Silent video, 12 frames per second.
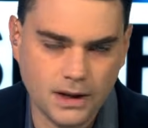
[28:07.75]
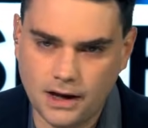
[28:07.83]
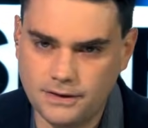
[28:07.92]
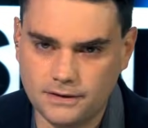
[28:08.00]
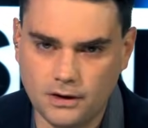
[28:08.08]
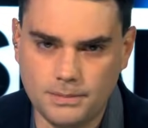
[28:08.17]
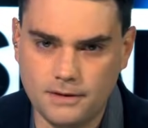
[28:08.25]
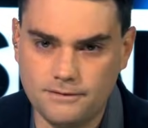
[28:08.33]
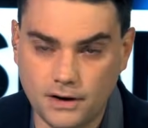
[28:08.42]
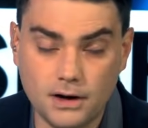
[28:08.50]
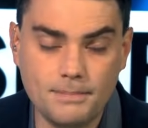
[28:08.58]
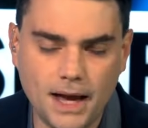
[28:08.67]
I think that would be a
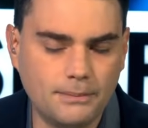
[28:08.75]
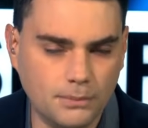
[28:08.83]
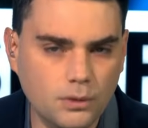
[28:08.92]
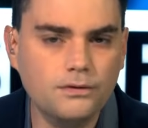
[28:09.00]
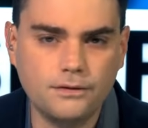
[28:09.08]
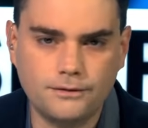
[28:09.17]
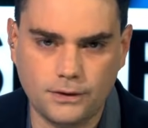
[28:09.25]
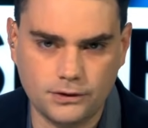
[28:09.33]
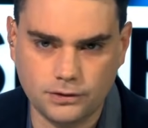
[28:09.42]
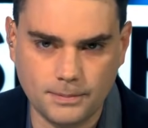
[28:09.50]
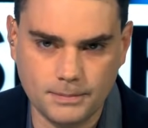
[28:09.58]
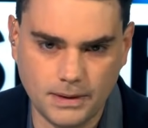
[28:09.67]
very bad move for
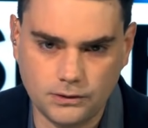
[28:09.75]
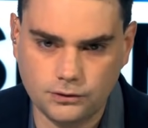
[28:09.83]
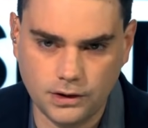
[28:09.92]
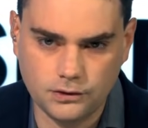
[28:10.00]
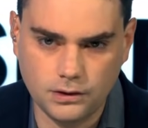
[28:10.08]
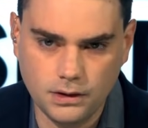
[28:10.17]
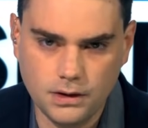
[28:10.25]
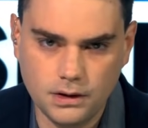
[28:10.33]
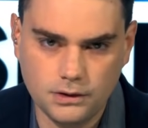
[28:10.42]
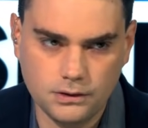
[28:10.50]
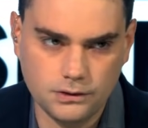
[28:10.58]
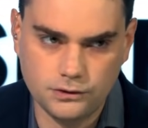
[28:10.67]
the Trump administration.
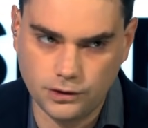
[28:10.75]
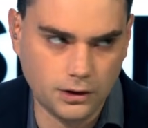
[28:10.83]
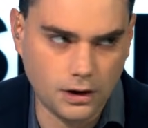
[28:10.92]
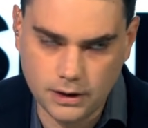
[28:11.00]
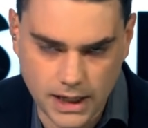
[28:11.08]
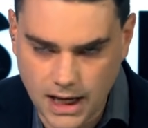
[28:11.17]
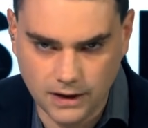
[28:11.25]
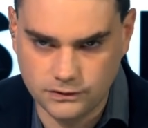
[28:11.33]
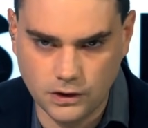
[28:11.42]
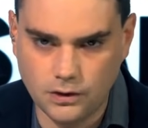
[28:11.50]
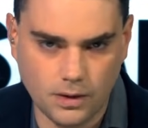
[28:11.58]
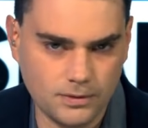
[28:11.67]
Jared already
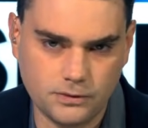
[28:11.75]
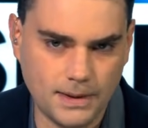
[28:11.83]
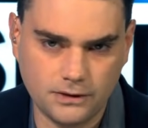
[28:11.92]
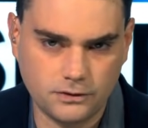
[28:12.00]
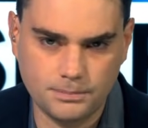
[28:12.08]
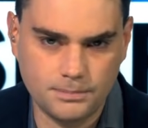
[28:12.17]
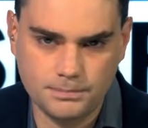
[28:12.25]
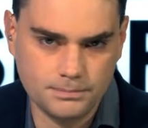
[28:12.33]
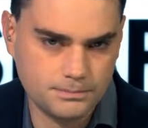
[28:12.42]
has an enormous amount of